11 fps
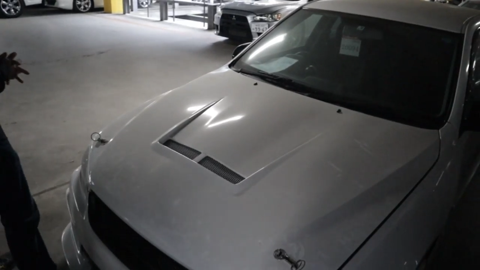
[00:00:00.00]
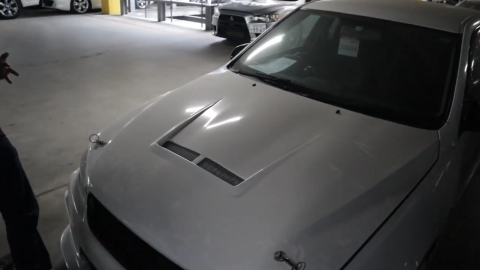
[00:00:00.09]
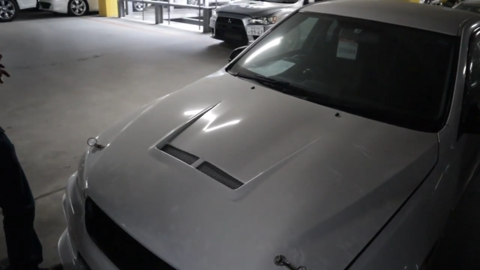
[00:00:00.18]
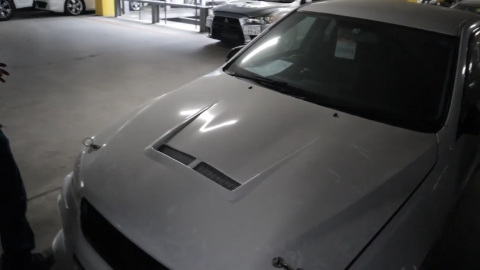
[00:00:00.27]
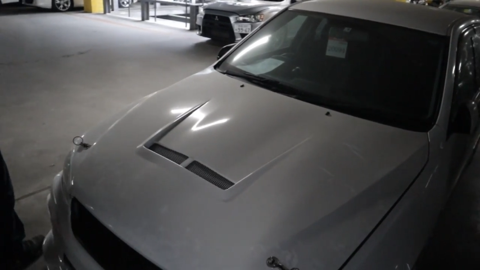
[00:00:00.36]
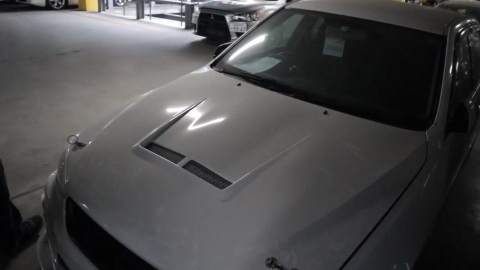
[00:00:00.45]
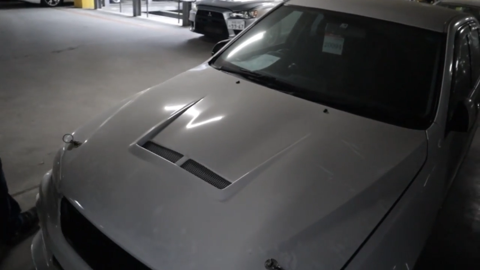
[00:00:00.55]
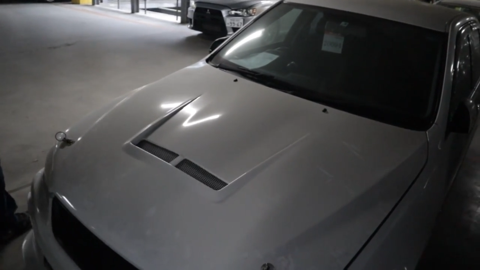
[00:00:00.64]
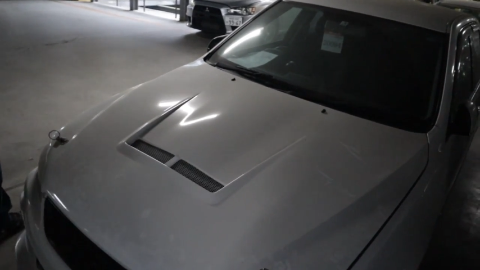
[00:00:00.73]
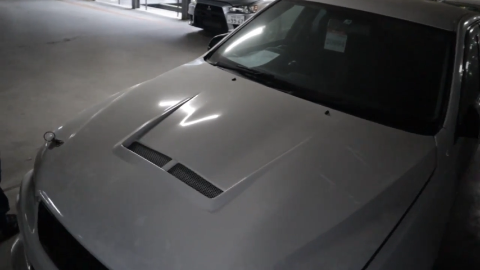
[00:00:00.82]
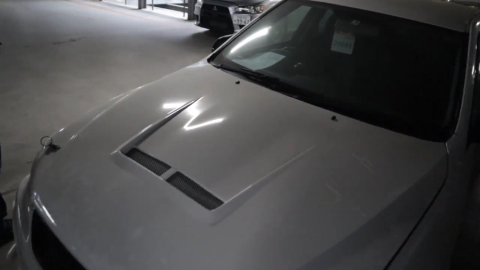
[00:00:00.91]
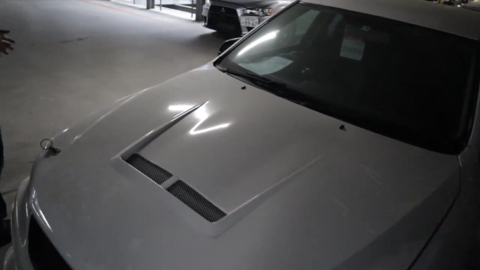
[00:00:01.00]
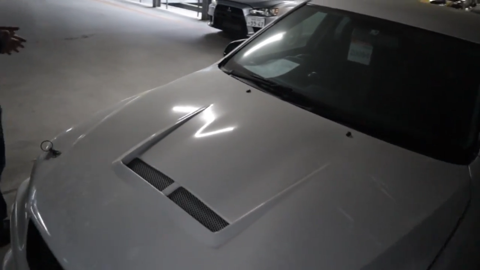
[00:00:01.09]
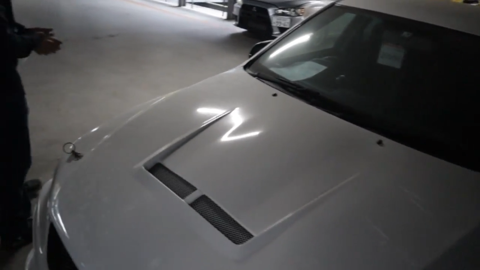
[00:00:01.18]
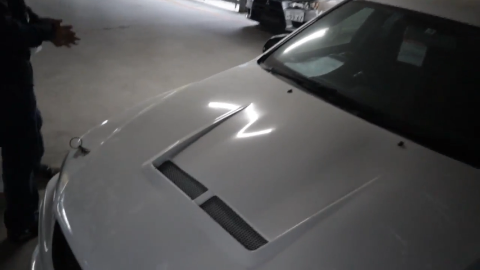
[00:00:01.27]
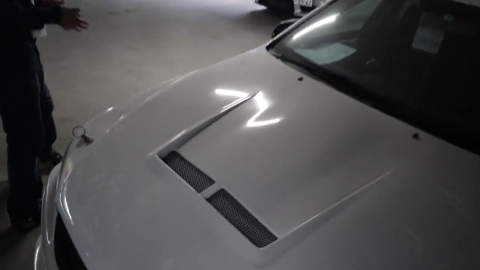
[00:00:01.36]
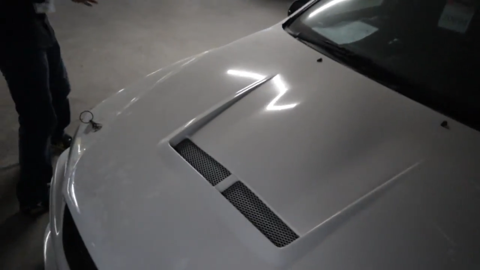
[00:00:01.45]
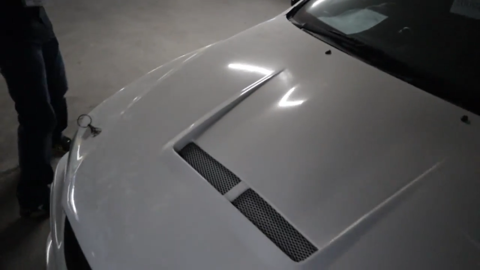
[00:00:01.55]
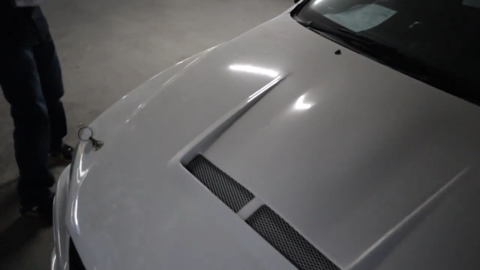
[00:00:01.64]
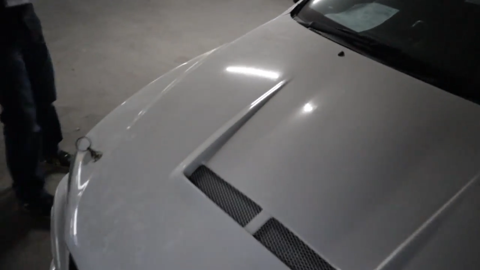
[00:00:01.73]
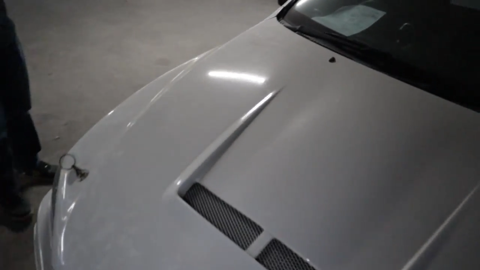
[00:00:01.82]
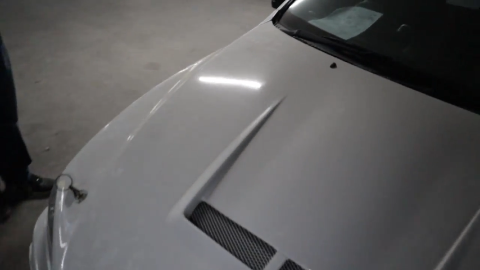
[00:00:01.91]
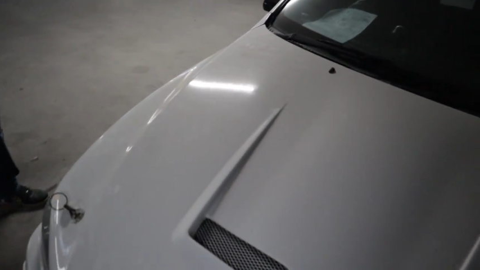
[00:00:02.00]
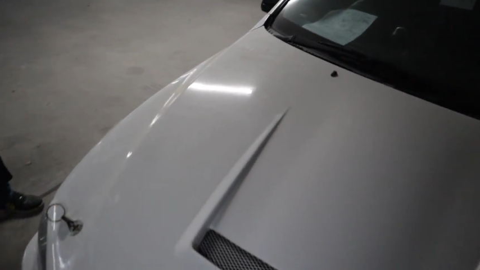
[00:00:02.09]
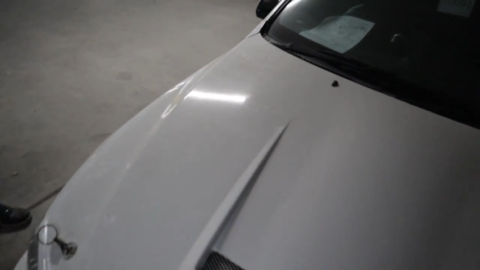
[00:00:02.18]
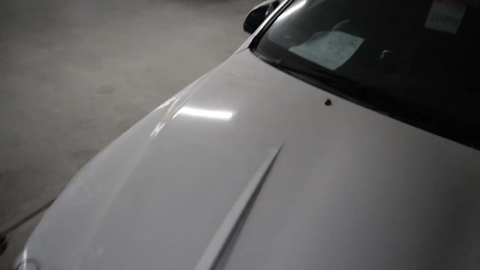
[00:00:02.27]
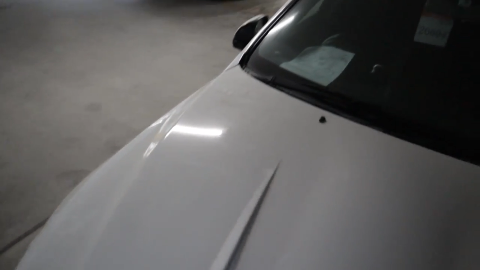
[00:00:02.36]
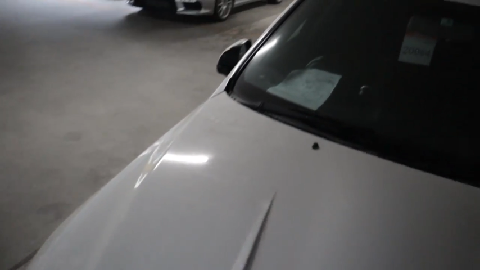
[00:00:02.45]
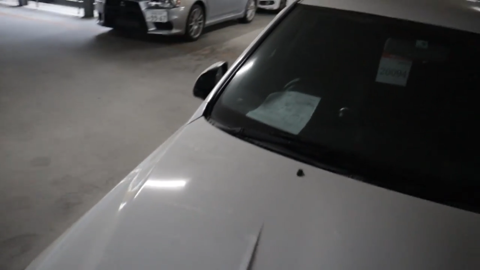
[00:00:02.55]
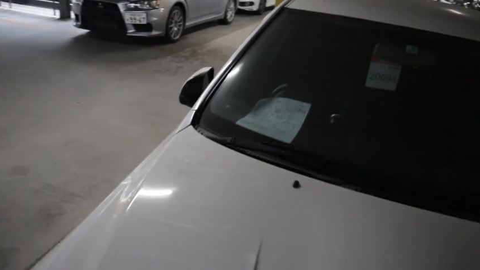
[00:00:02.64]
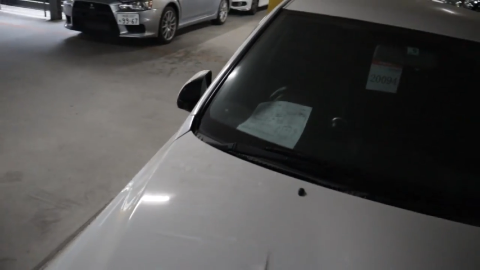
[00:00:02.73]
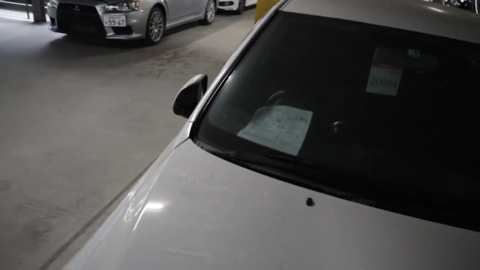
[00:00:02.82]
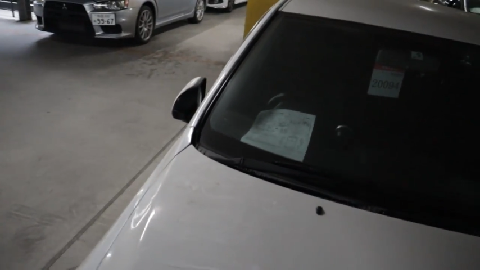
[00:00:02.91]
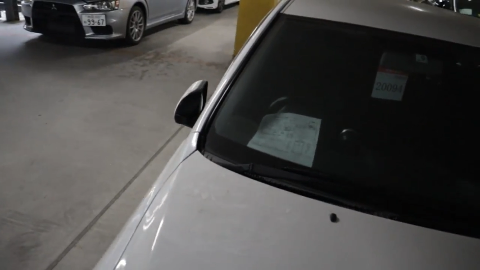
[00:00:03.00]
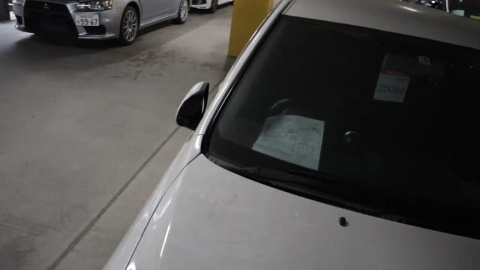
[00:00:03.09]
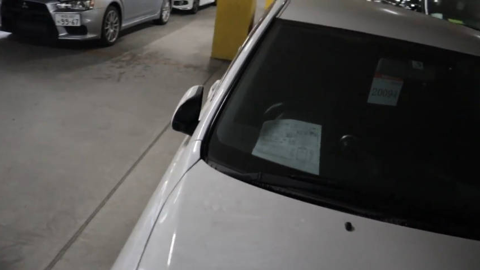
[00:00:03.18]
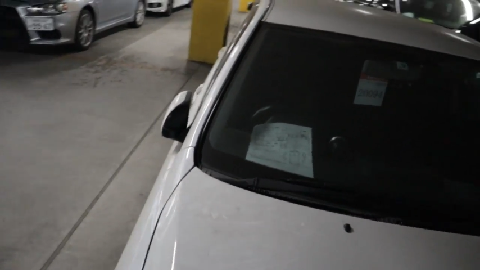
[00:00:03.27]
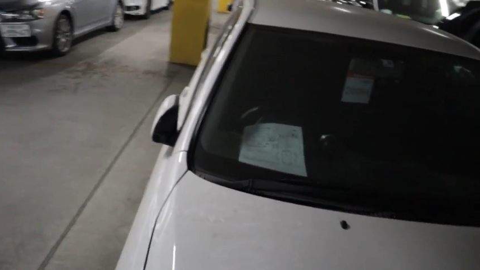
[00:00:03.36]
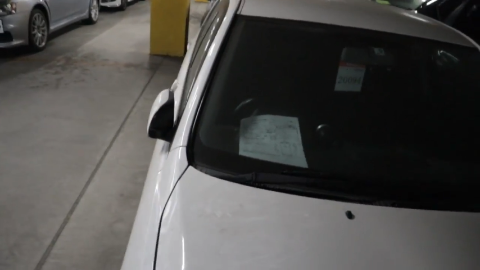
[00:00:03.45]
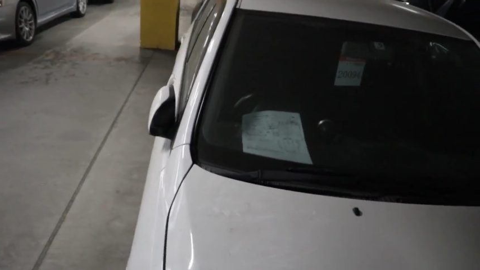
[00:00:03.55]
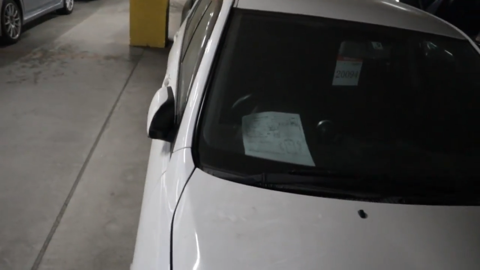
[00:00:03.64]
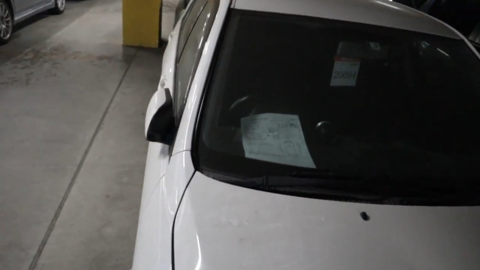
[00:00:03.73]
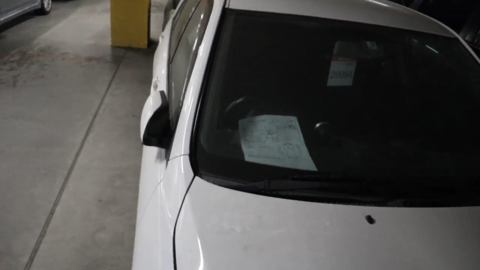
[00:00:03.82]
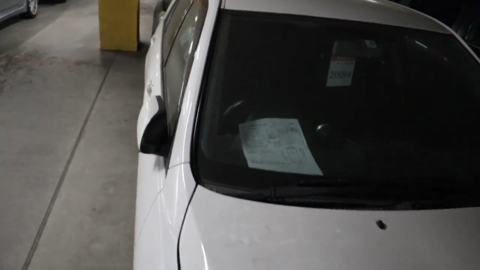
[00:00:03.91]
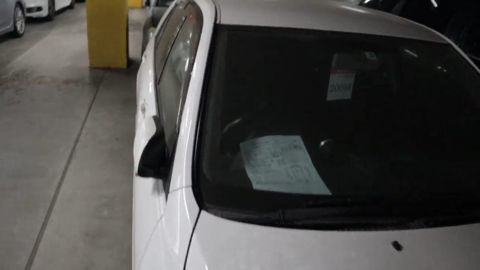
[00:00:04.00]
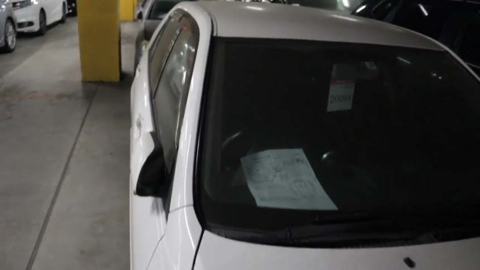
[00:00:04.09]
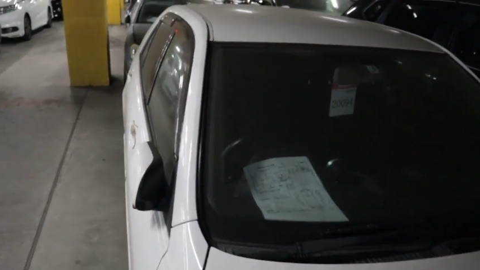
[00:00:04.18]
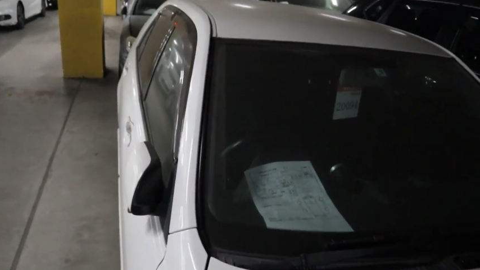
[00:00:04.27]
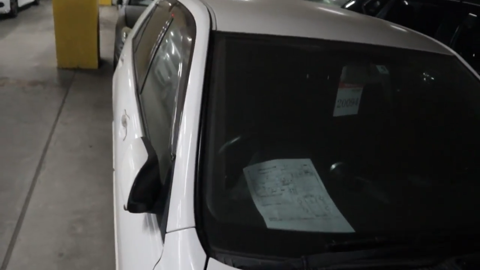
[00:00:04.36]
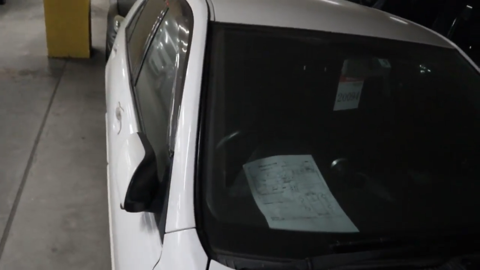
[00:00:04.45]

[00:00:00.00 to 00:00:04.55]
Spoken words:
[unreadable: no face in view]